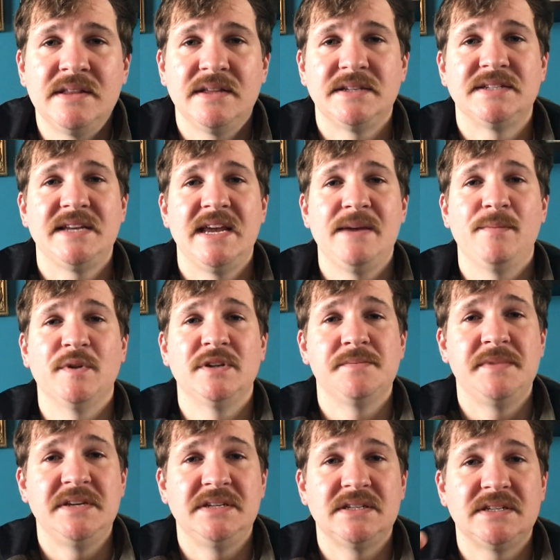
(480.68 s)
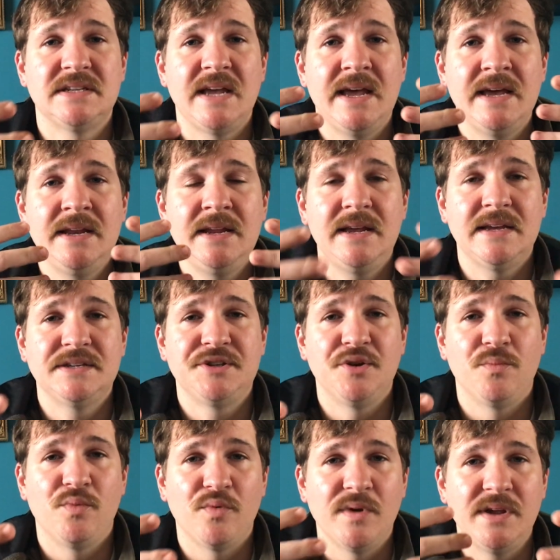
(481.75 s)
that's able to be said as
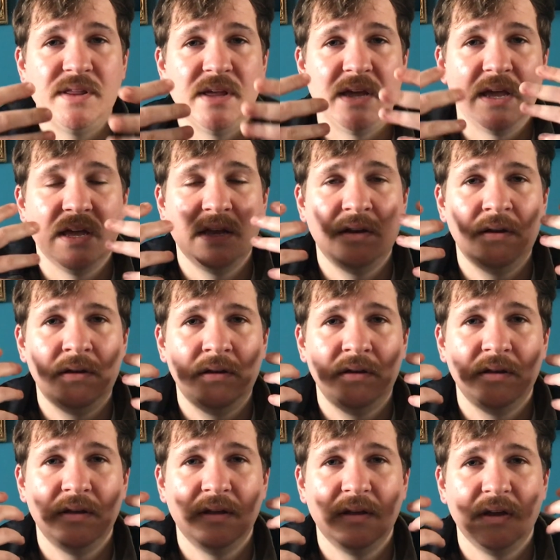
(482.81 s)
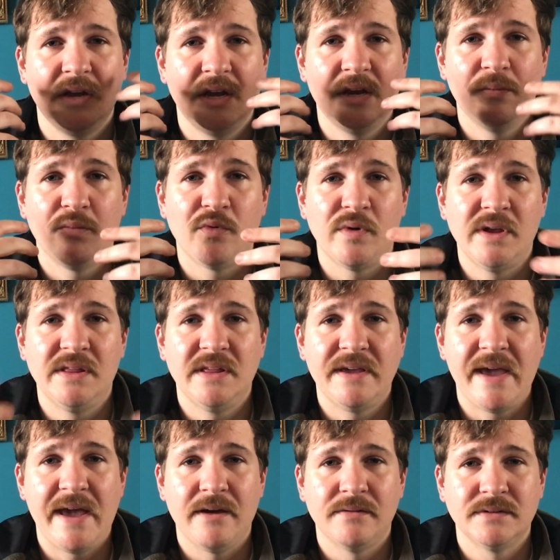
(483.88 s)
you're breathing in and
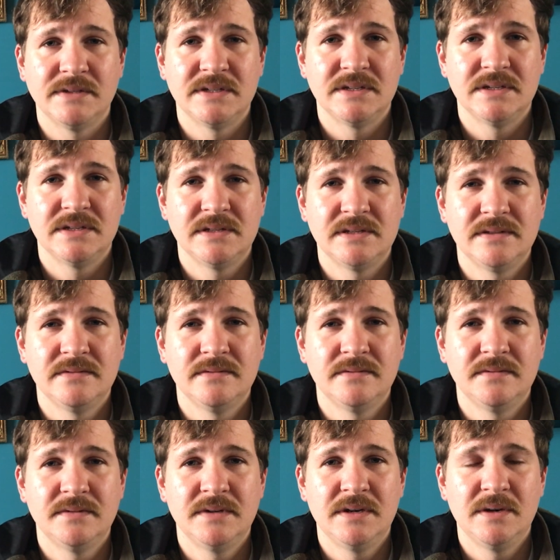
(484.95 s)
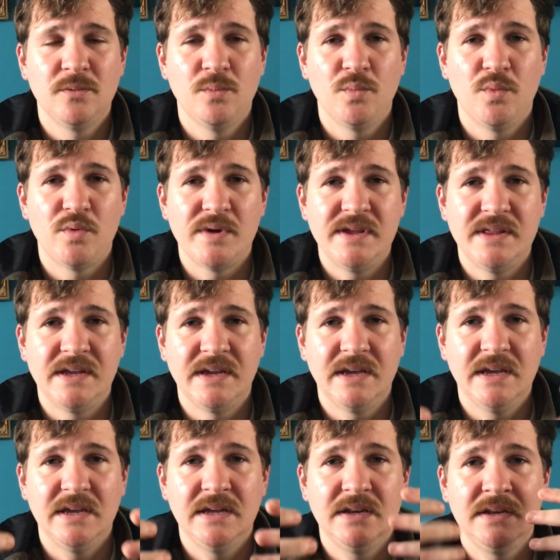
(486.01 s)
breathing out. Breathing
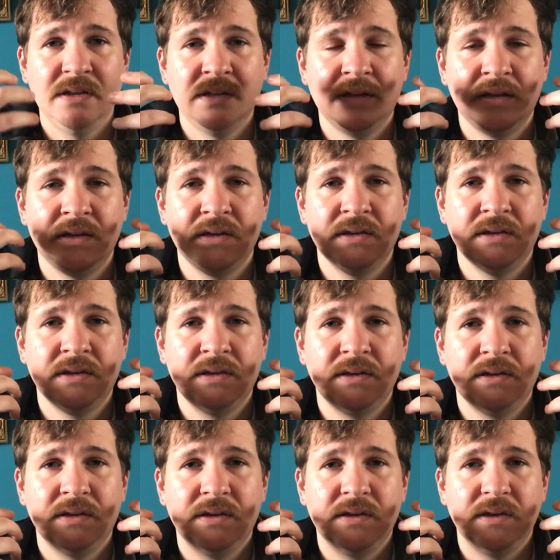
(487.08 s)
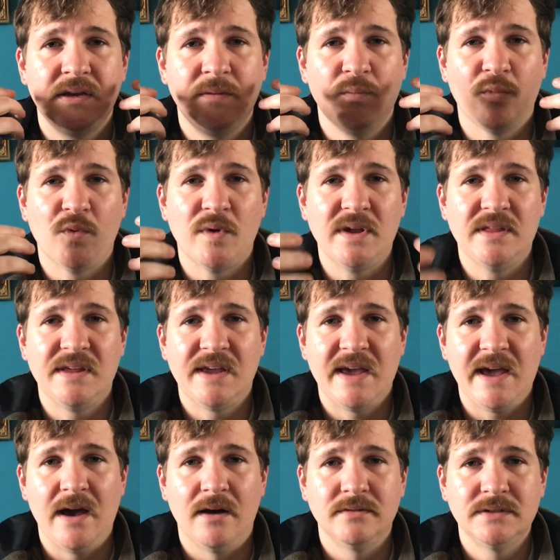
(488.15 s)
in and
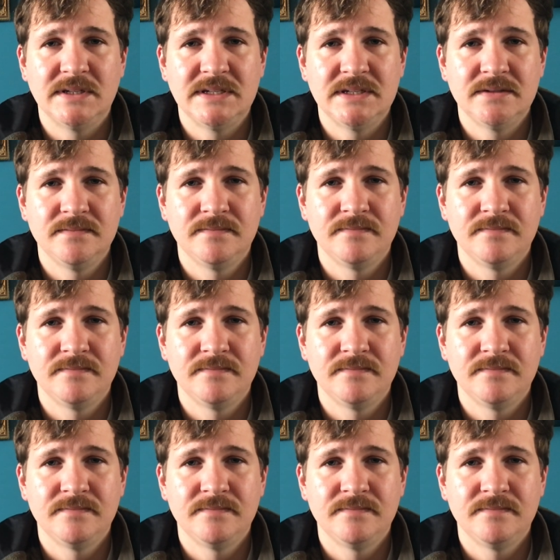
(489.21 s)
breathing out.